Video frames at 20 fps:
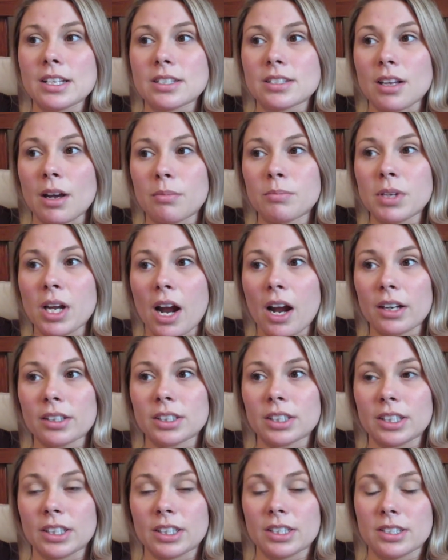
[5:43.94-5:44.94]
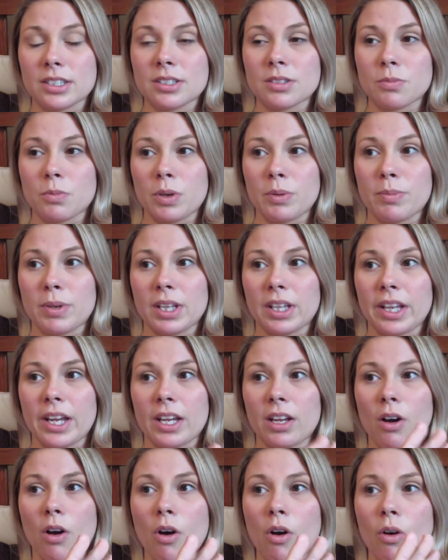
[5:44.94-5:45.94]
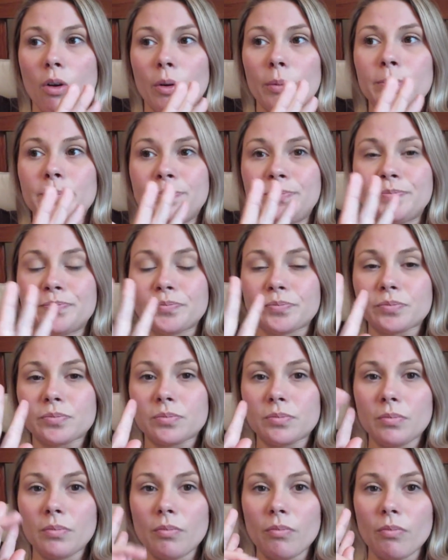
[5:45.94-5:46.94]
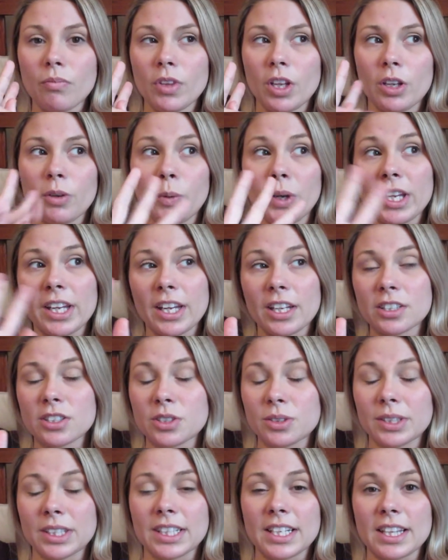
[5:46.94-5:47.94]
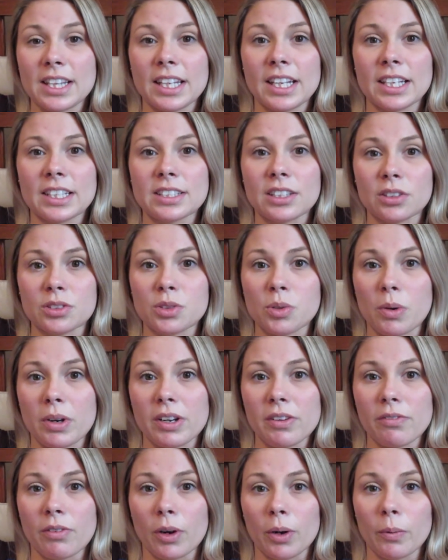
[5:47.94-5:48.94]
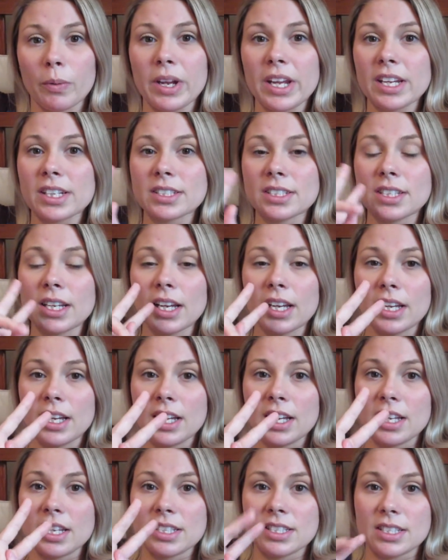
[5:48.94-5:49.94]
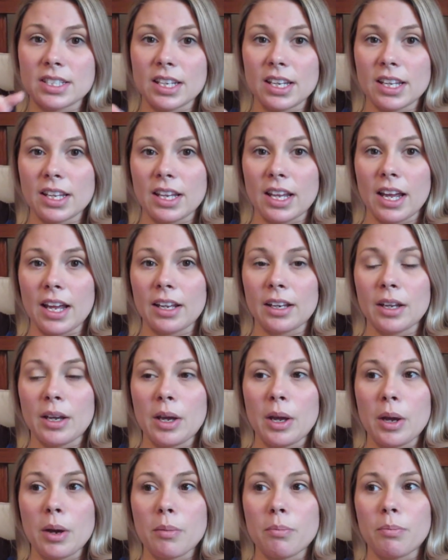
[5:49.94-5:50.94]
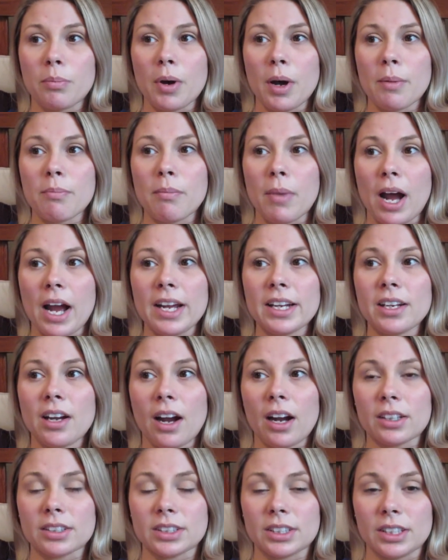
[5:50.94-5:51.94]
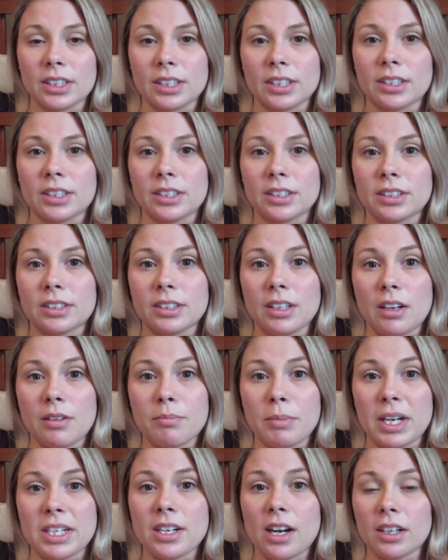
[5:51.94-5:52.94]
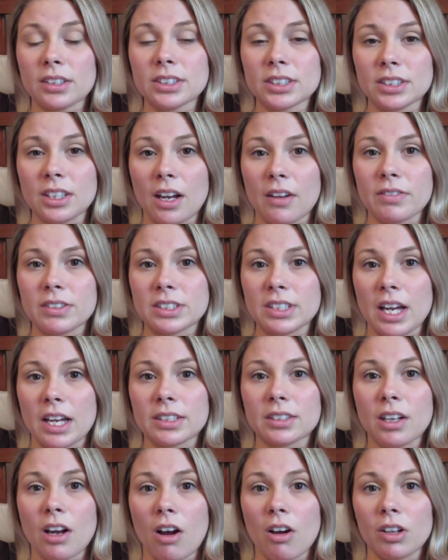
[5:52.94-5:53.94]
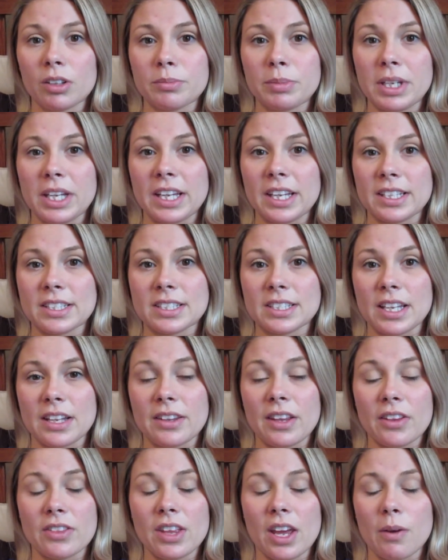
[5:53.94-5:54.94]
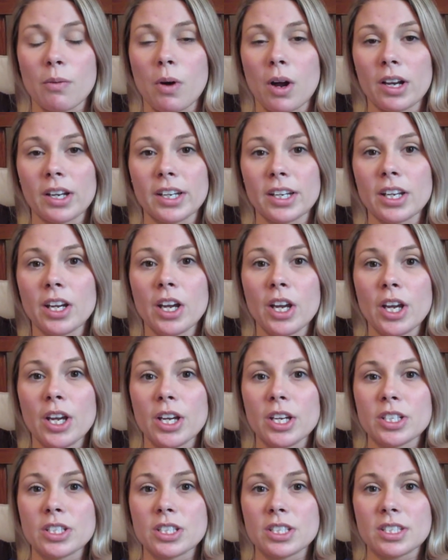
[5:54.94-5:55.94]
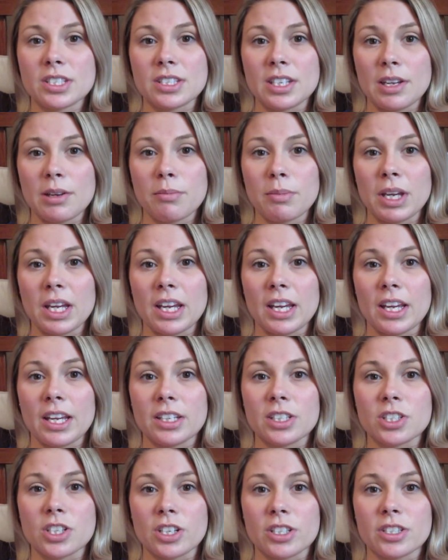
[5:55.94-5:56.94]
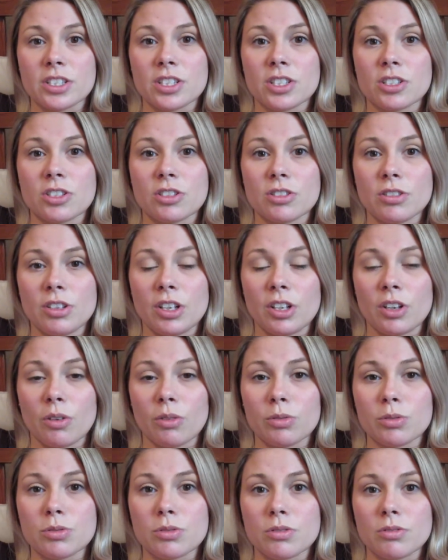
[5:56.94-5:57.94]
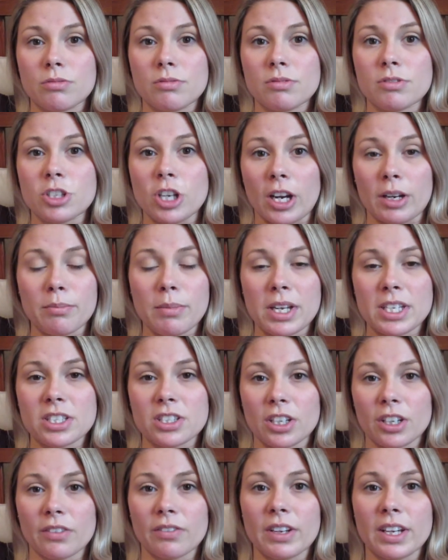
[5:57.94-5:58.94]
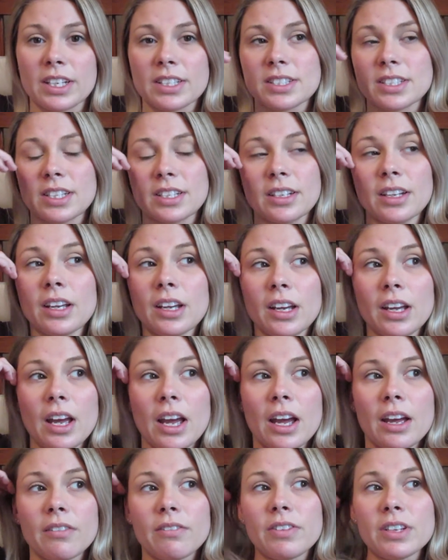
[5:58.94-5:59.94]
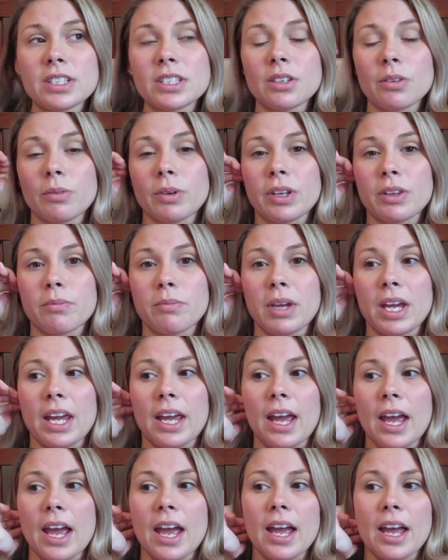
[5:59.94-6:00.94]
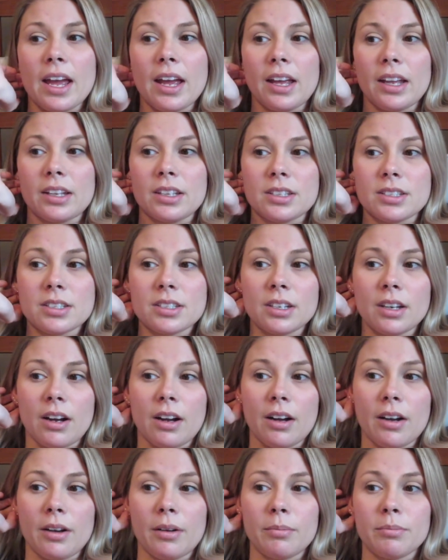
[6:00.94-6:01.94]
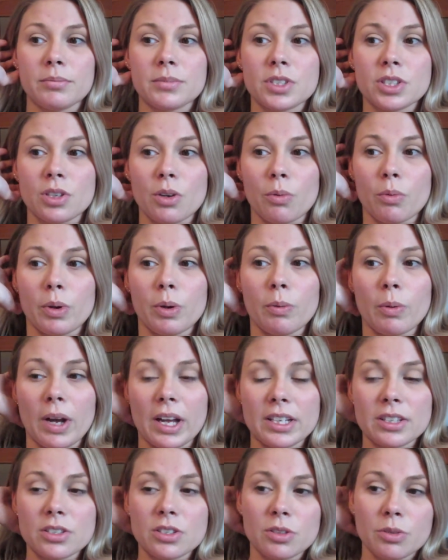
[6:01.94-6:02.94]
some doctors would be like, oh, we can't do anything till twenty-four weeks, see you then. But my doctor, my doctor's office had called me and said that they wanted to see me and just, you know, check my cervix and, and visit with me. And um, so we went